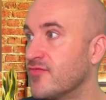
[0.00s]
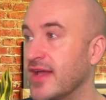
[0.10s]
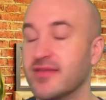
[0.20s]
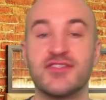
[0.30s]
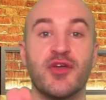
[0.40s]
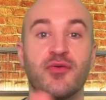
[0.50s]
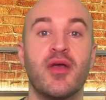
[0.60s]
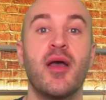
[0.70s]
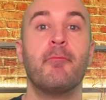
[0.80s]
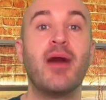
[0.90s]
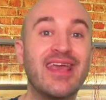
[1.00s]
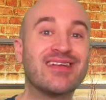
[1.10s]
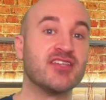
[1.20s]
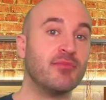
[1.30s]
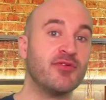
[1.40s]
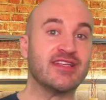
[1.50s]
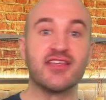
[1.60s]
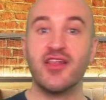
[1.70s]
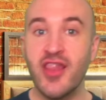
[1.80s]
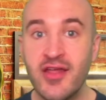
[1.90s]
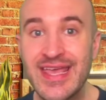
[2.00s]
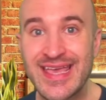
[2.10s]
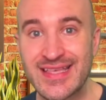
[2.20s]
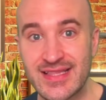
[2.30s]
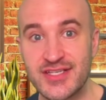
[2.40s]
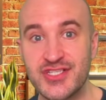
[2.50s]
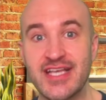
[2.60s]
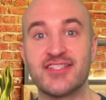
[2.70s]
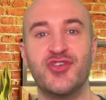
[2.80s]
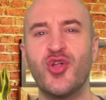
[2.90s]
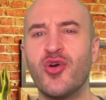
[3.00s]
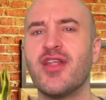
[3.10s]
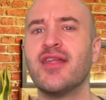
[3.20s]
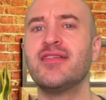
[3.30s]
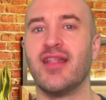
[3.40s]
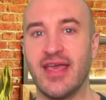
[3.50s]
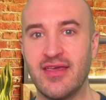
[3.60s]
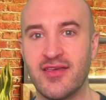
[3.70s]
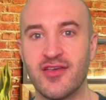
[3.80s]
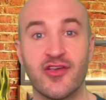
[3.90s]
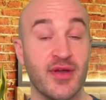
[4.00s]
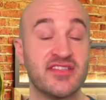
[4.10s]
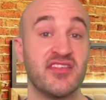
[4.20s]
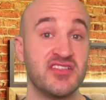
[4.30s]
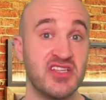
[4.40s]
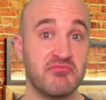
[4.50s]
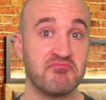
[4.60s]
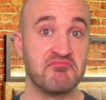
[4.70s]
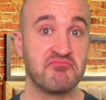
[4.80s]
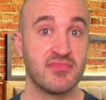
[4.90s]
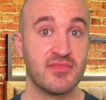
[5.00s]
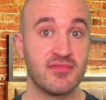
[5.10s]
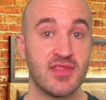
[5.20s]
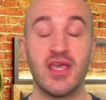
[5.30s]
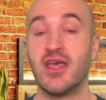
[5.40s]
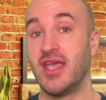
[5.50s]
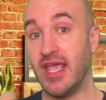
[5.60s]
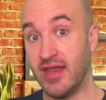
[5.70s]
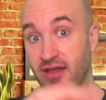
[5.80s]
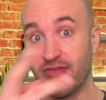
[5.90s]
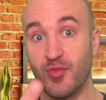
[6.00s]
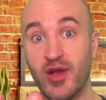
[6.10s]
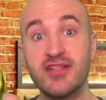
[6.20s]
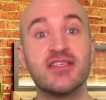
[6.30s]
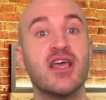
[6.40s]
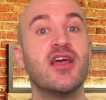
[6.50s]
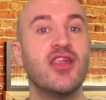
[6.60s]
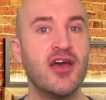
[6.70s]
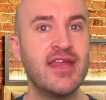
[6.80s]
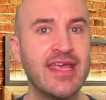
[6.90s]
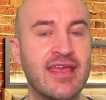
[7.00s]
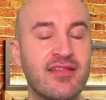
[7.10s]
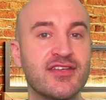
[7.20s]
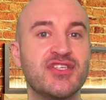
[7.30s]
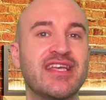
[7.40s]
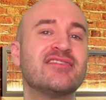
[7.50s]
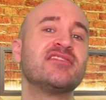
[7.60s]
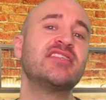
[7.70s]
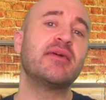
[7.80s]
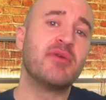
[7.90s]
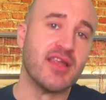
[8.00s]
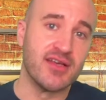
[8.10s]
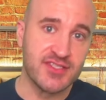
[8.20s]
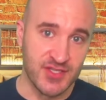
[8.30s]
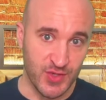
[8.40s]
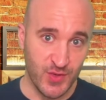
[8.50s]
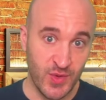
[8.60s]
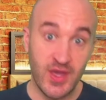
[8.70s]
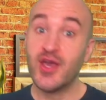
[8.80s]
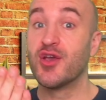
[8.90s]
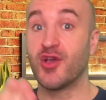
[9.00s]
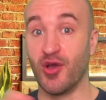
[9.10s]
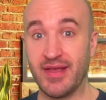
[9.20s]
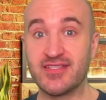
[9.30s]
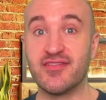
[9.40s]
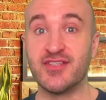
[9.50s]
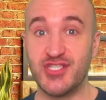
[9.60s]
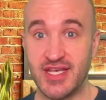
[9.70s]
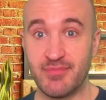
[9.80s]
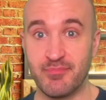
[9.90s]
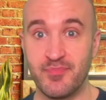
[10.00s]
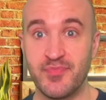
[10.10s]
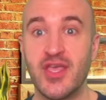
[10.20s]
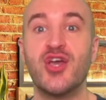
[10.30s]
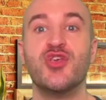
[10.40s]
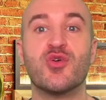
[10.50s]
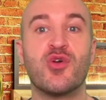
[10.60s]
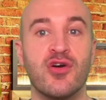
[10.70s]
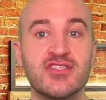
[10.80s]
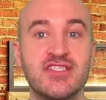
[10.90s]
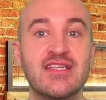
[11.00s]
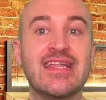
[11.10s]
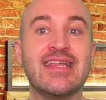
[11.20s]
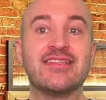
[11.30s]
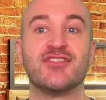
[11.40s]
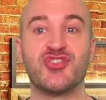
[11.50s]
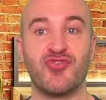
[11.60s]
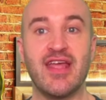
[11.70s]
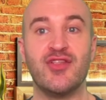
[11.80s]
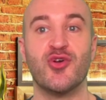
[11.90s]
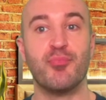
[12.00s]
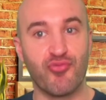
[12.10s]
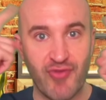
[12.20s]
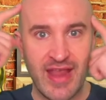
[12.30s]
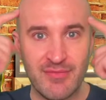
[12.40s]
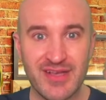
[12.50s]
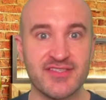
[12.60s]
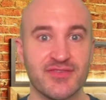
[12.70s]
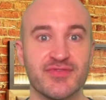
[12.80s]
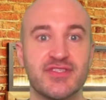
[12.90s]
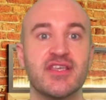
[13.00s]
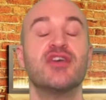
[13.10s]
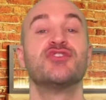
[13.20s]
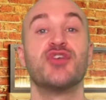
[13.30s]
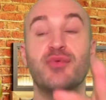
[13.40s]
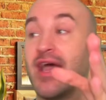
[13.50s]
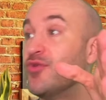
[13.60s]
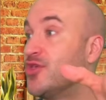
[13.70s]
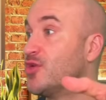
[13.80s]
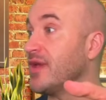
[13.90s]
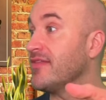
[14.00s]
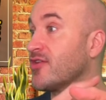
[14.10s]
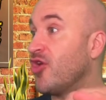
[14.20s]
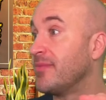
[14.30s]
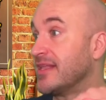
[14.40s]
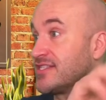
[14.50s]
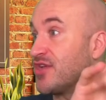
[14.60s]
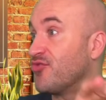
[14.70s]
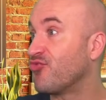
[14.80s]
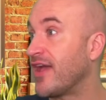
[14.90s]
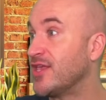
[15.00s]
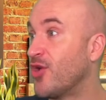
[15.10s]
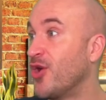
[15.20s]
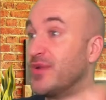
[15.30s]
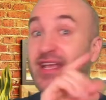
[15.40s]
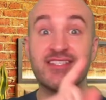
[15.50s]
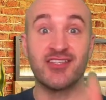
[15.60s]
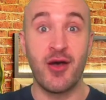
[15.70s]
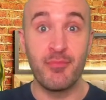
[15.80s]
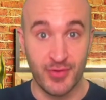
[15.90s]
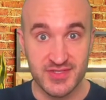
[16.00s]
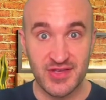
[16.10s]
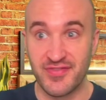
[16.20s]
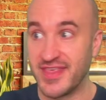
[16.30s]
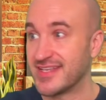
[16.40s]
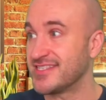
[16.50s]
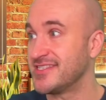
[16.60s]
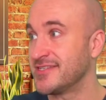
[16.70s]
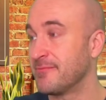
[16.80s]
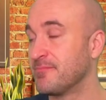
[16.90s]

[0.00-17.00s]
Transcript: Right. So my example is learning English is not unlike going to the gym. In other words, learning English is similar to going to the gym. You constantly need to train your brain muscles. So now you in the comments, write your own examples of this.